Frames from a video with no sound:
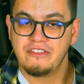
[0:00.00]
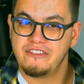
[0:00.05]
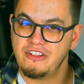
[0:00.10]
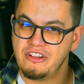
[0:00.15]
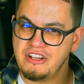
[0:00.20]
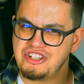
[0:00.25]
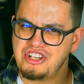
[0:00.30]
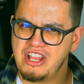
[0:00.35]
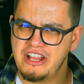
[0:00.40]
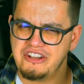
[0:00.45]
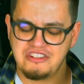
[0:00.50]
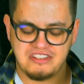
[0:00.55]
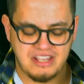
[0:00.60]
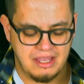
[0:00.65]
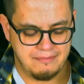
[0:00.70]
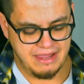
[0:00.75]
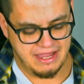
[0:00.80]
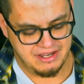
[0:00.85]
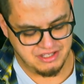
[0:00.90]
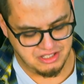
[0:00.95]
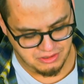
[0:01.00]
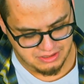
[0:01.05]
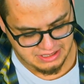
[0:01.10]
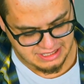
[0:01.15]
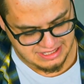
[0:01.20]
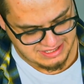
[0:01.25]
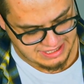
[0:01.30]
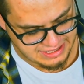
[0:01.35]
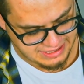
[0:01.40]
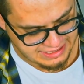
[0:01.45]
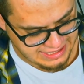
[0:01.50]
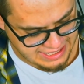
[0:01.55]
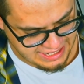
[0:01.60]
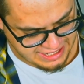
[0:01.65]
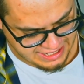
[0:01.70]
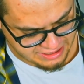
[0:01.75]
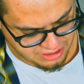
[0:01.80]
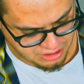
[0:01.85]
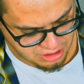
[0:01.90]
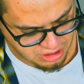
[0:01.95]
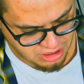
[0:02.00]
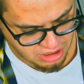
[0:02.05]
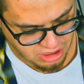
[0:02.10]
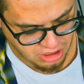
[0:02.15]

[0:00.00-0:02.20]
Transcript: The only changes I made to it is I did add